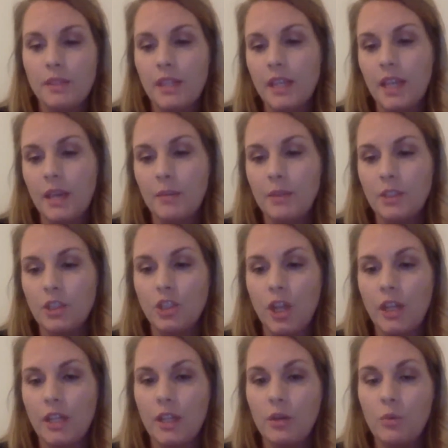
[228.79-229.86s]
They came into
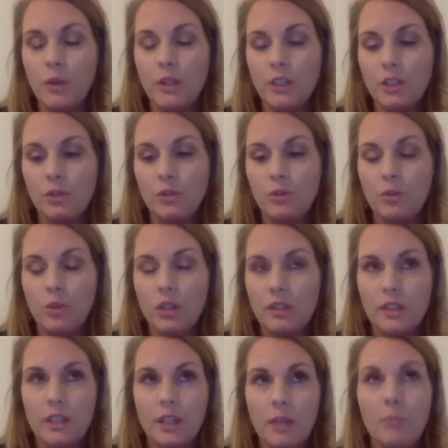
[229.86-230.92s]
China, went to one
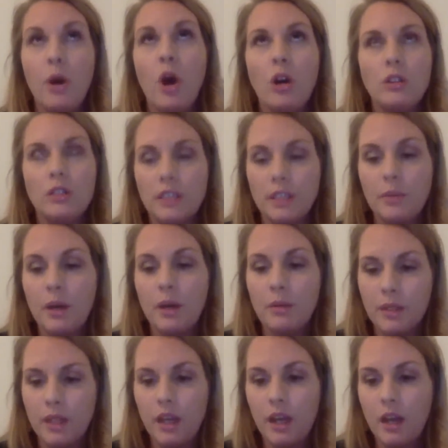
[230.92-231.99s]
of the appalling
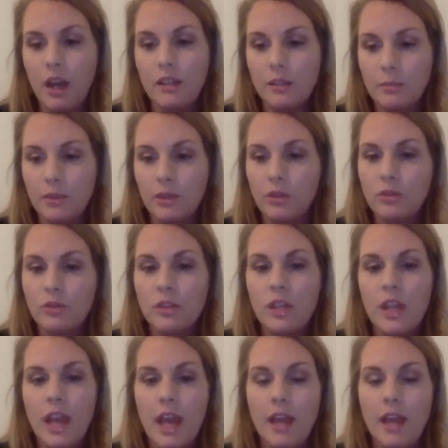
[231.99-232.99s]
public hospitals,